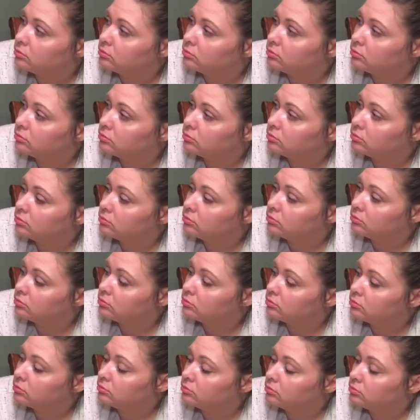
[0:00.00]

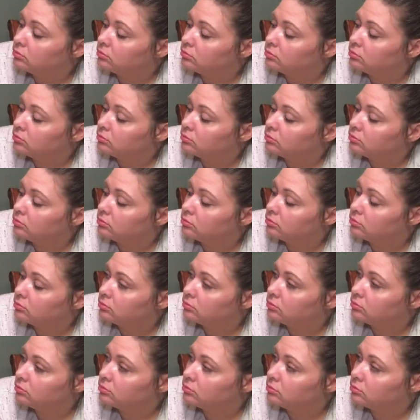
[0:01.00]

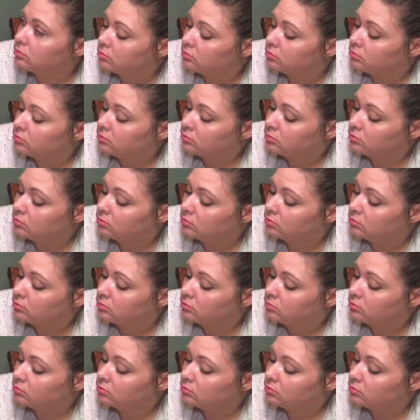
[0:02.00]
(silent)